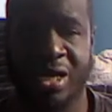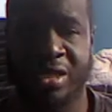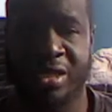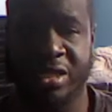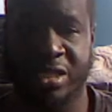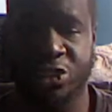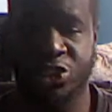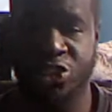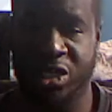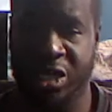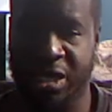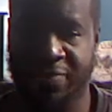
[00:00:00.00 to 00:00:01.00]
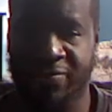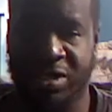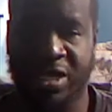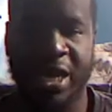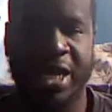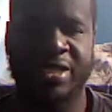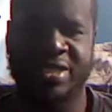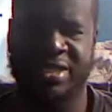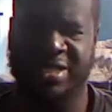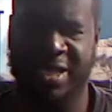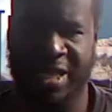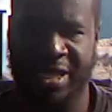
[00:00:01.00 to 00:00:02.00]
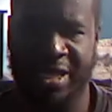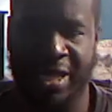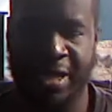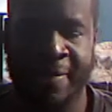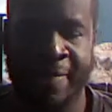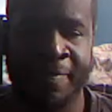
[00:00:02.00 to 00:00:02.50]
that they shouldn't have done. I understand that.